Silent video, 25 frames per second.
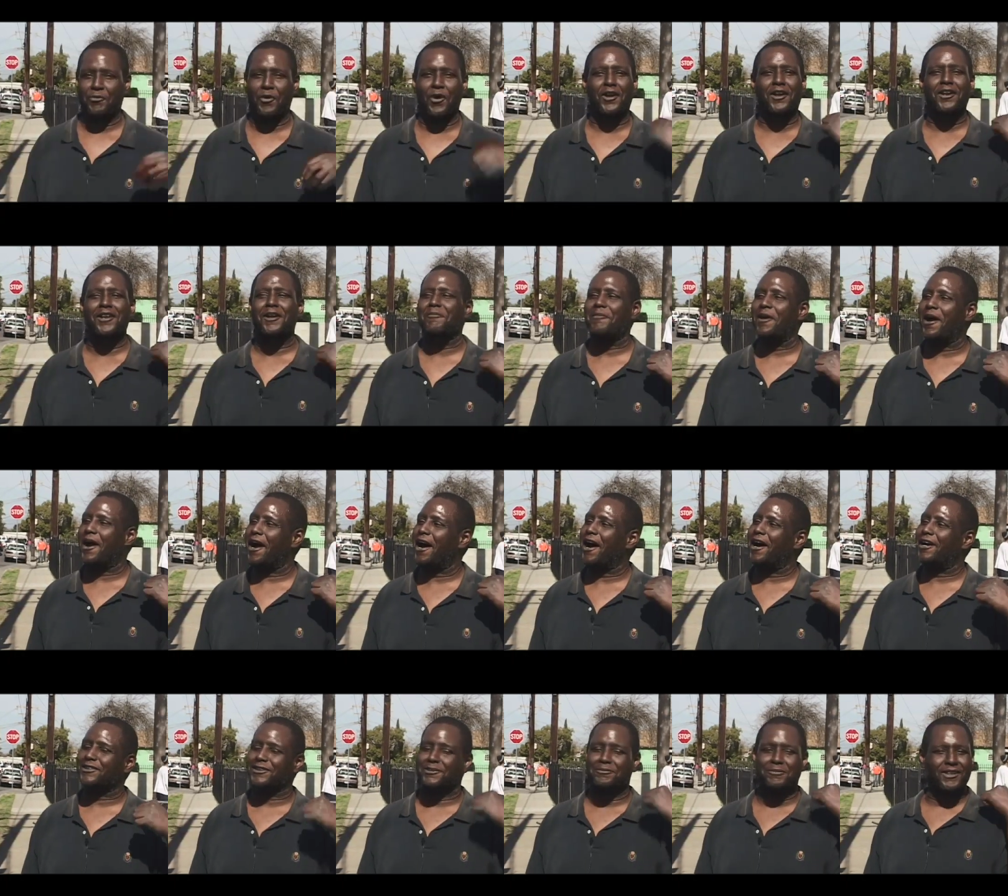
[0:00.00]
working on my
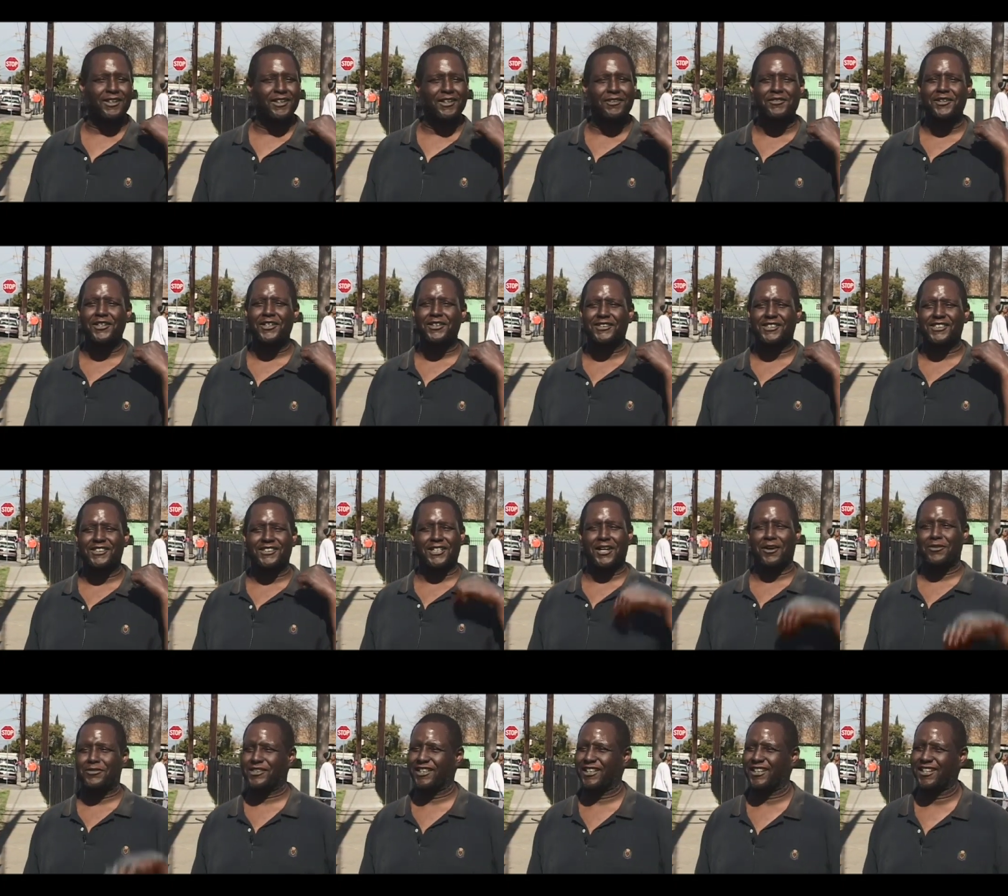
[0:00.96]
house. I've been living here since I
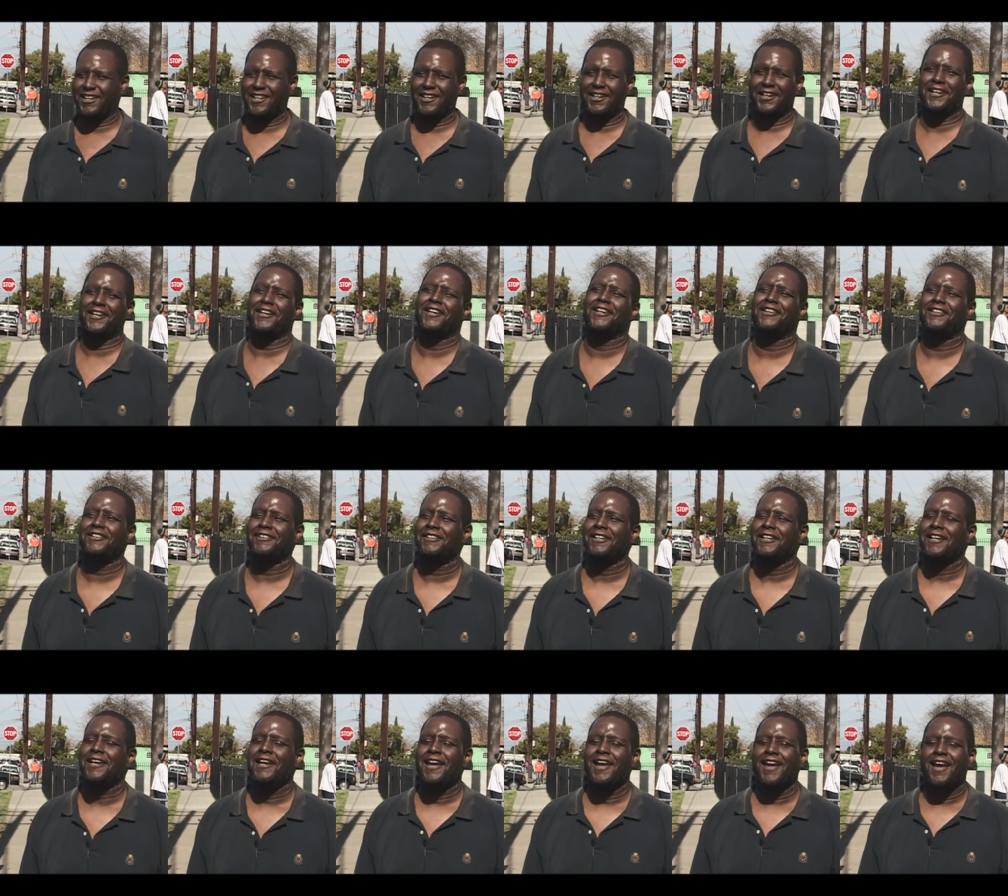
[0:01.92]
was a kid,
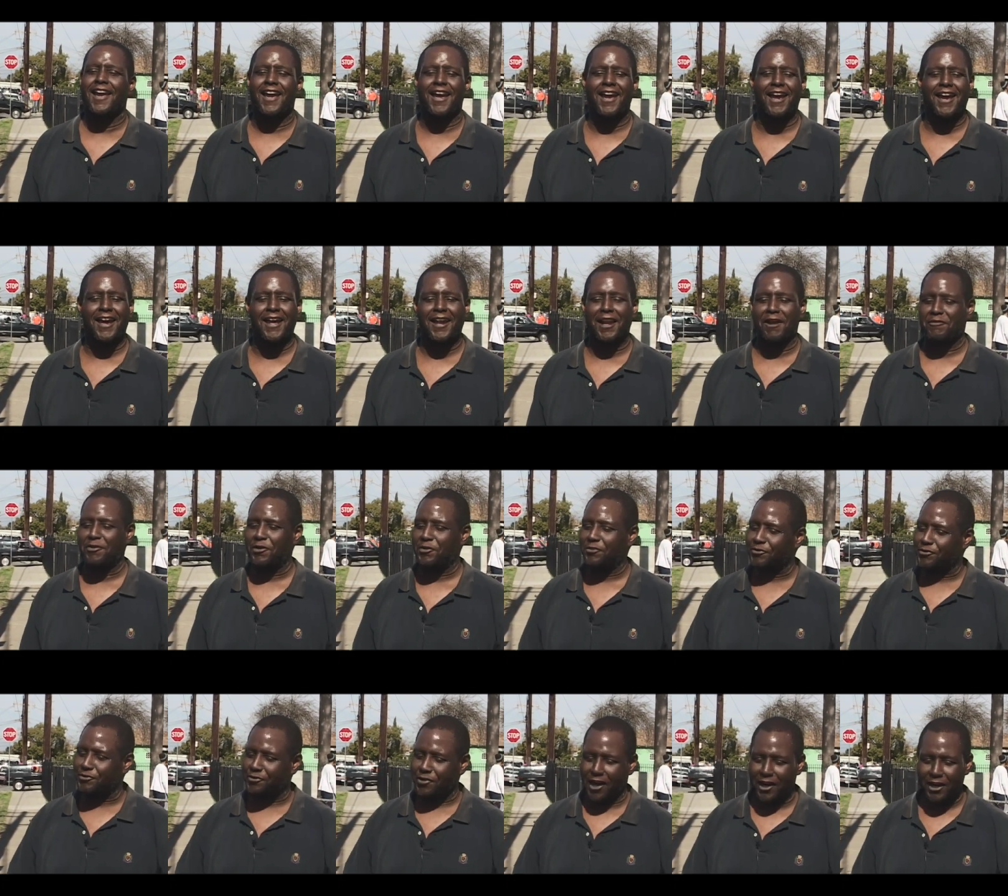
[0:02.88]
and I've
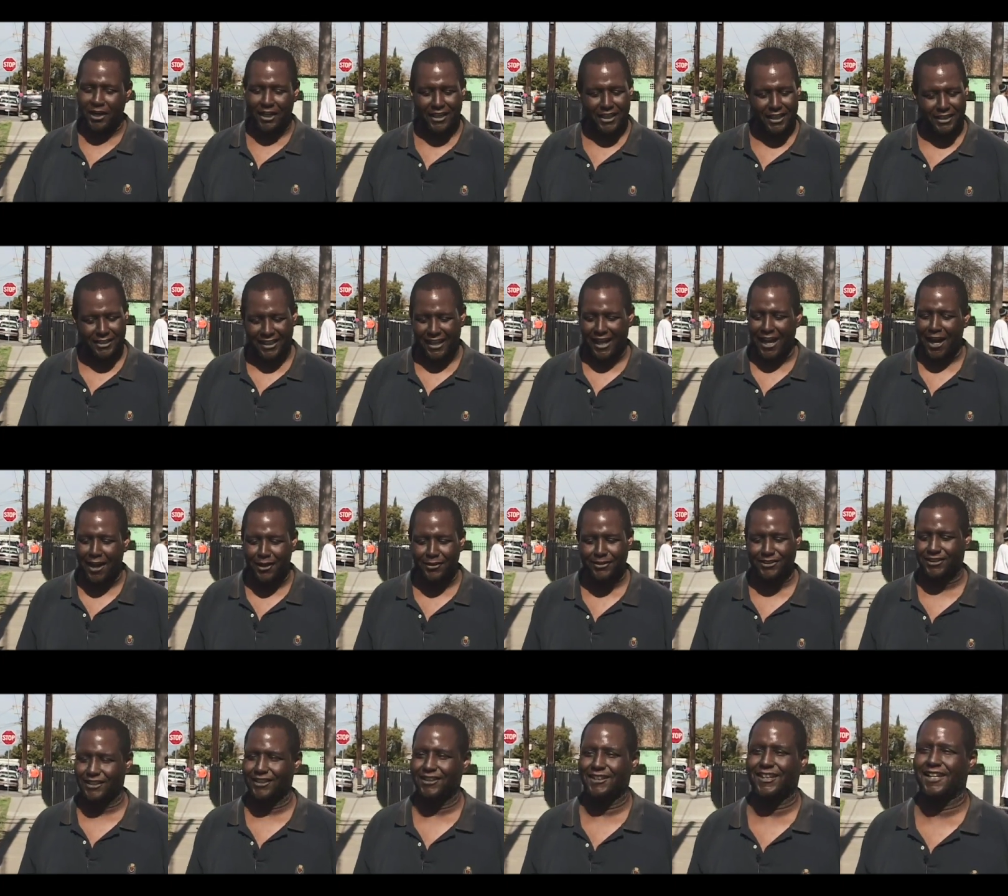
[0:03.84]
been trying to get the
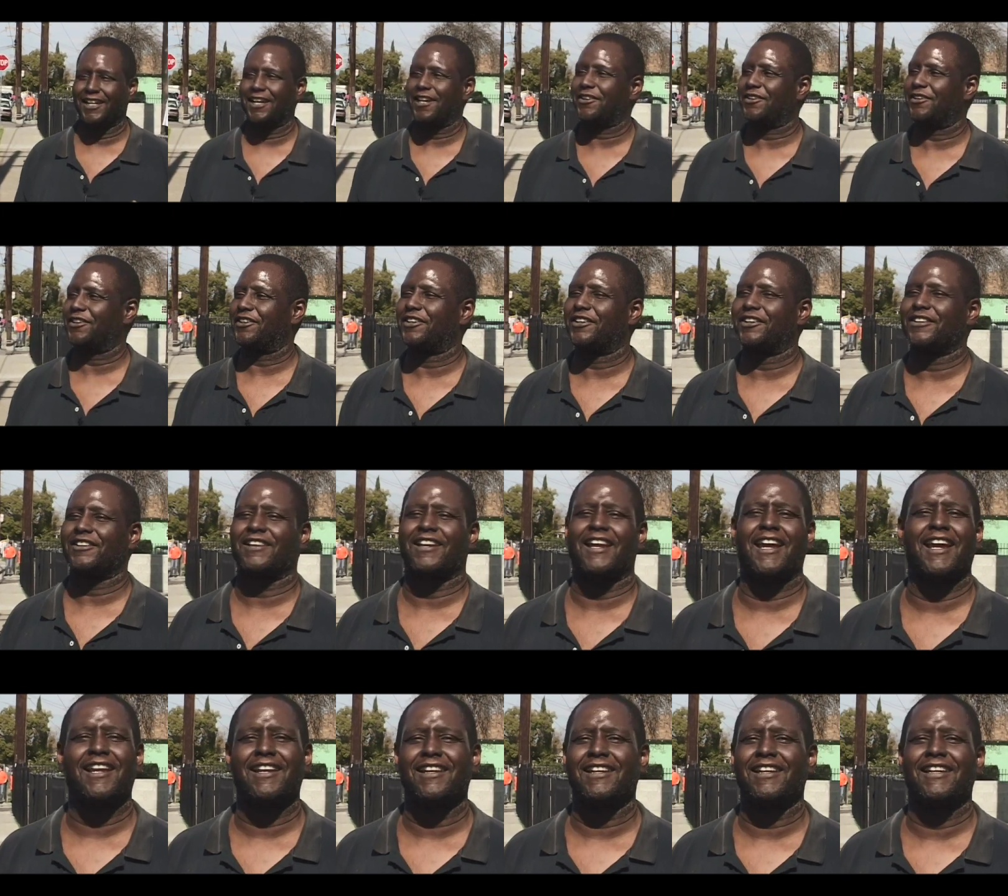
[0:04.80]
house together
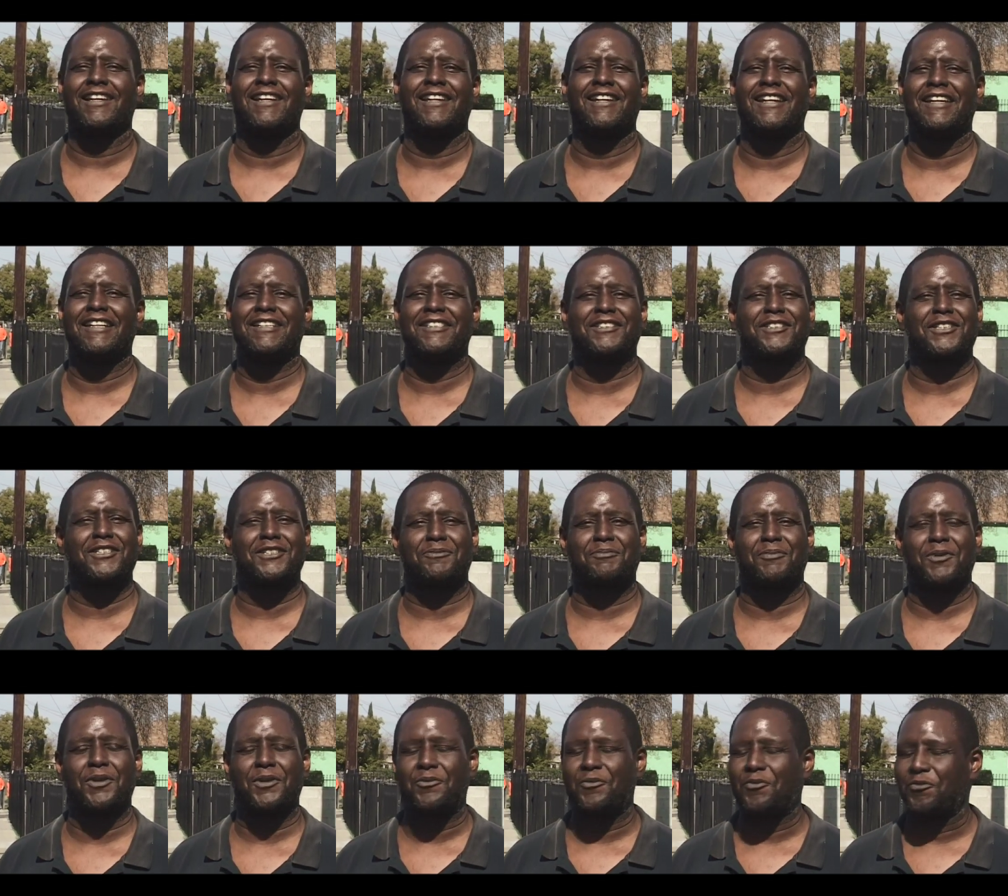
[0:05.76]
lately, and it's
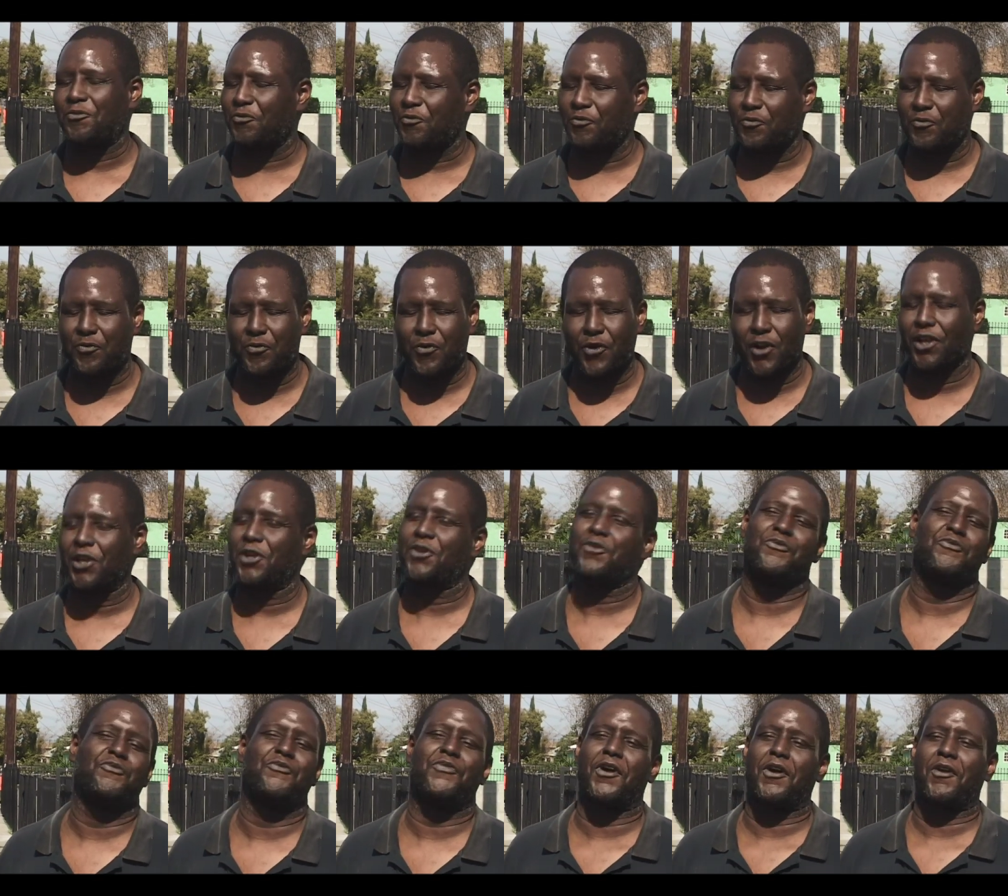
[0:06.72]
just been really
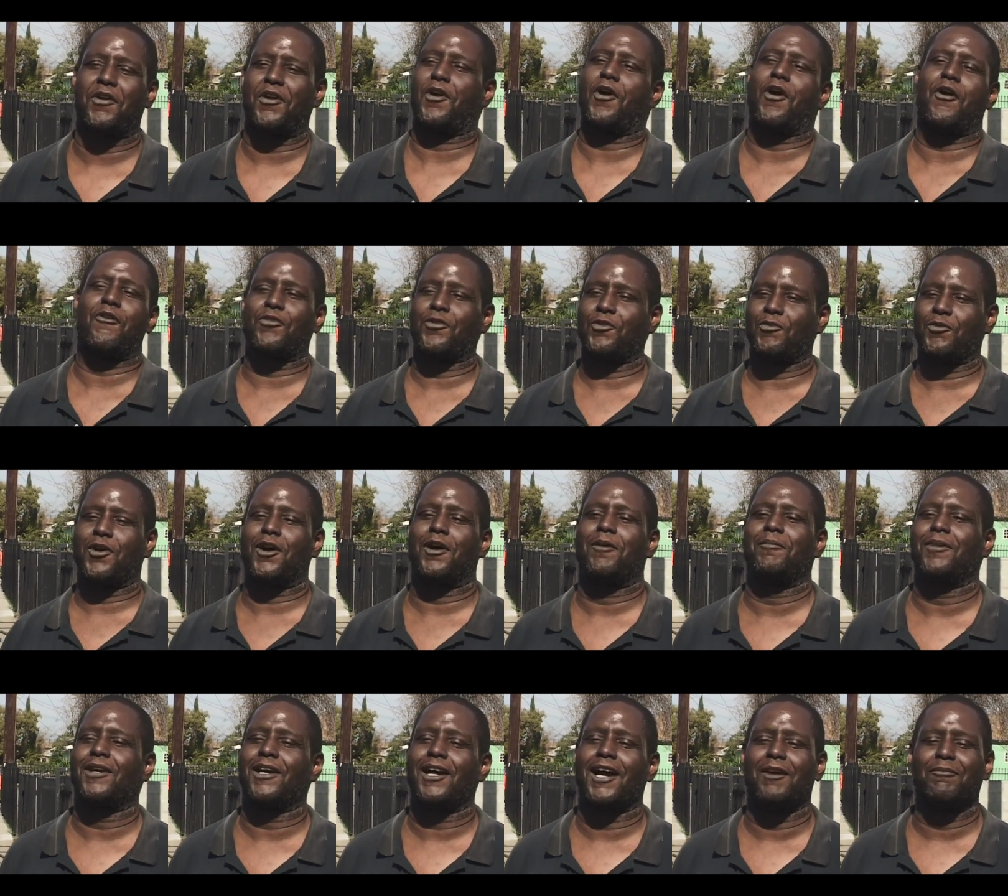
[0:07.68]
very overwhelming.